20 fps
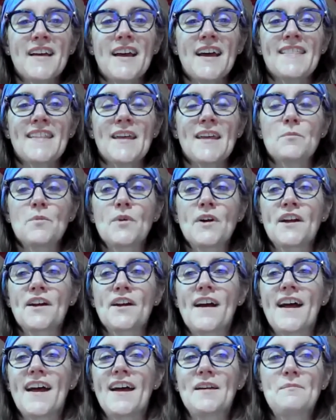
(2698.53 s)
And then bring
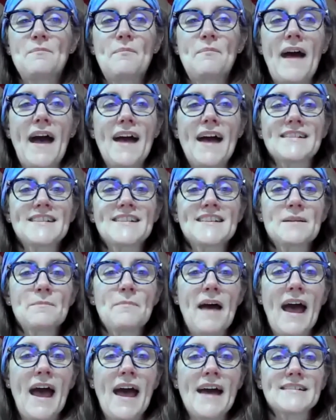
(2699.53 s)
your head back to the
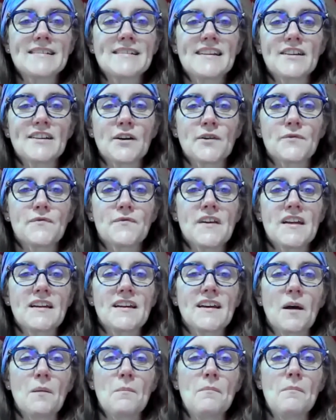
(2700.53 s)
mat. Your
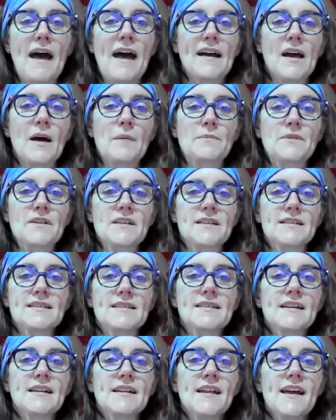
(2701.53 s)
feet come back up to the
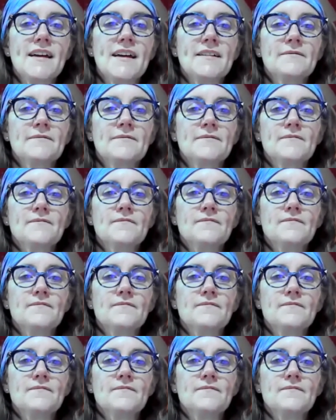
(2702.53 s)
ceiling.